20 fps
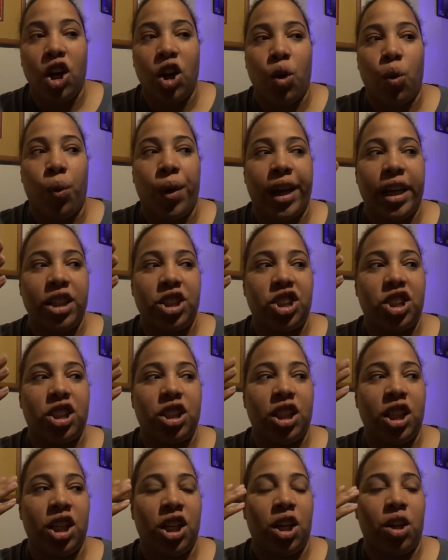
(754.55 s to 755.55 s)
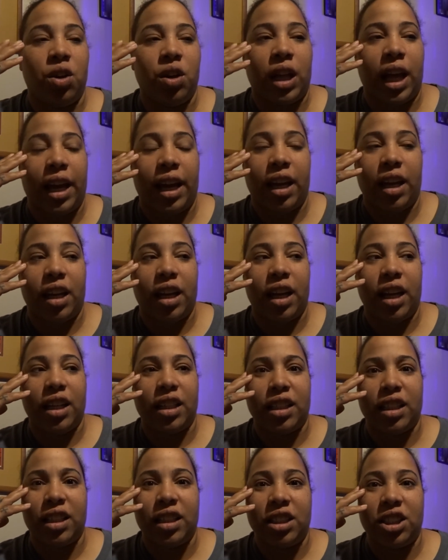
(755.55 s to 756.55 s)
which, you know, like,
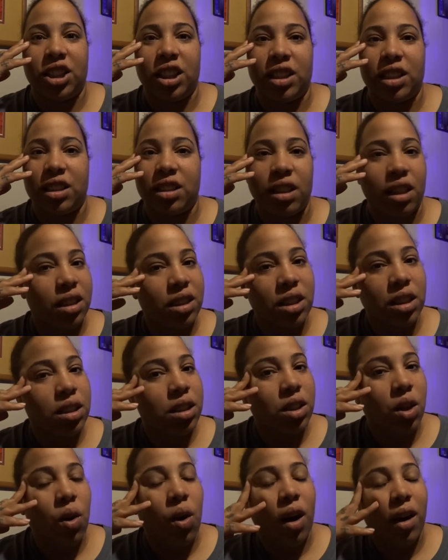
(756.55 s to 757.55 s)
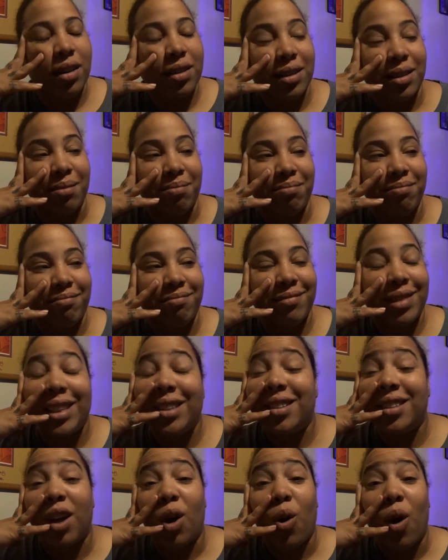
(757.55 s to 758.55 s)
it's just so awesome. It's
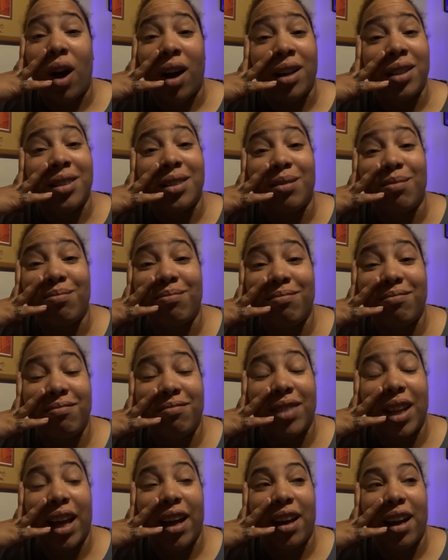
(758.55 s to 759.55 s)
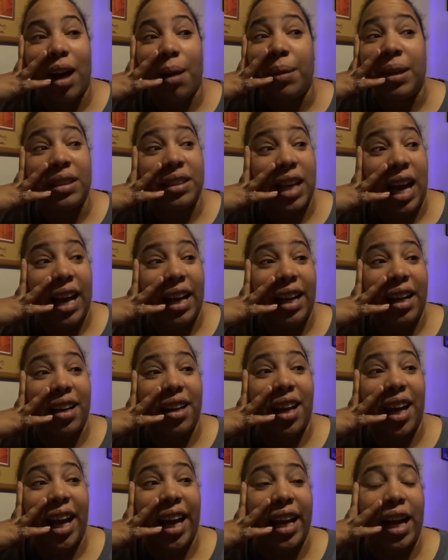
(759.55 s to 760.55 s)
so awesome. Like, I'm excited,
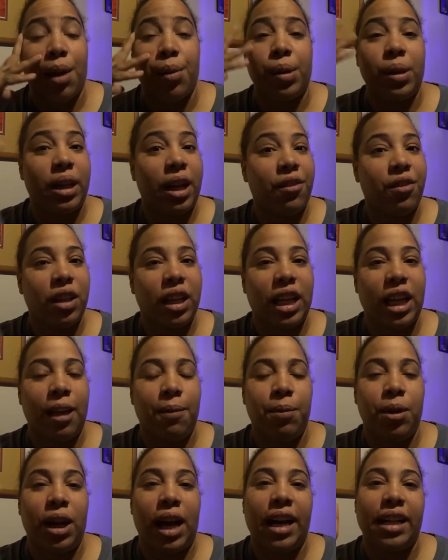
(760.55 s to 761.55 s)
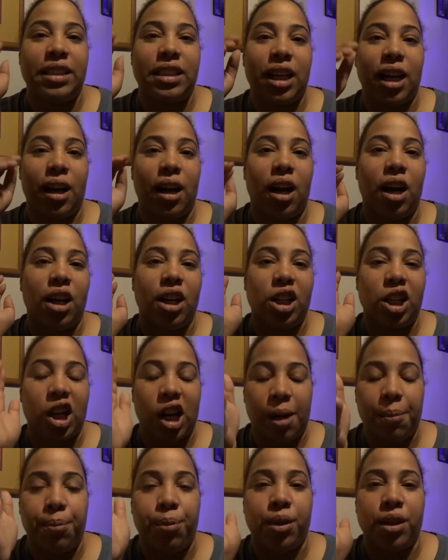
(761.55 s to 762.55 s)
and I will definitely keep you guys
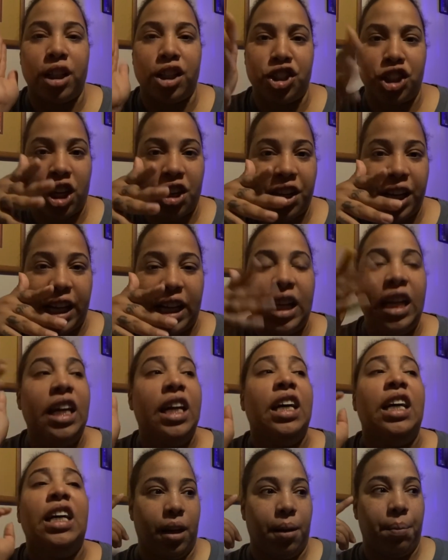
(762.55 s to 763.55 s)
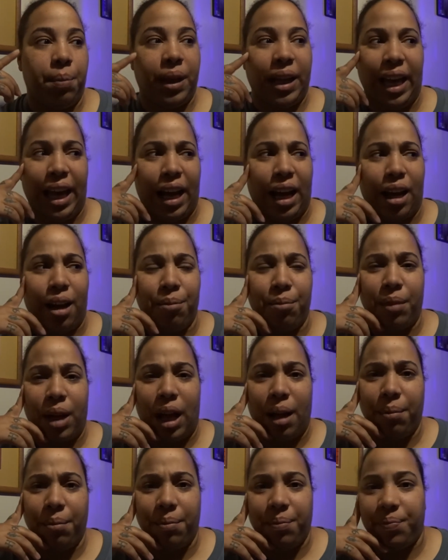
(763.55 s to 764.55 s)
up with the journey. But yeah,
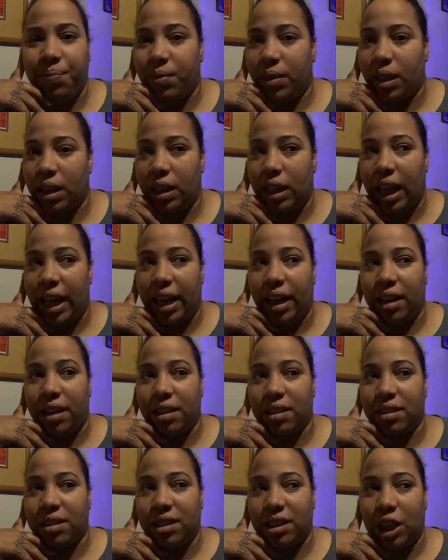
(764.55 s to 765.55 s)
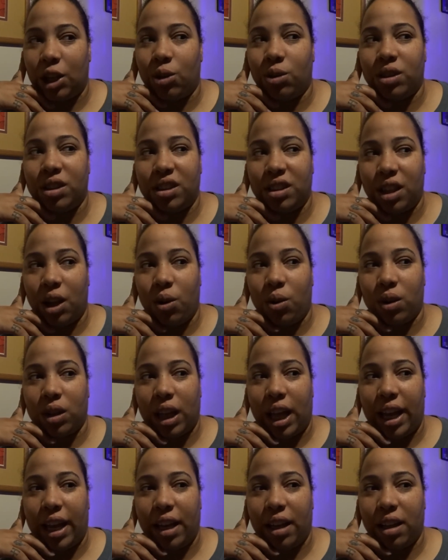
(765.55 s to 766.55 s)
I'm like so stoked.
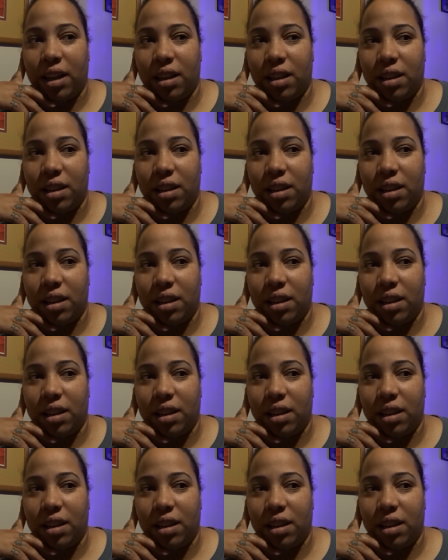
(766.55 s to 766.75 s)
Like,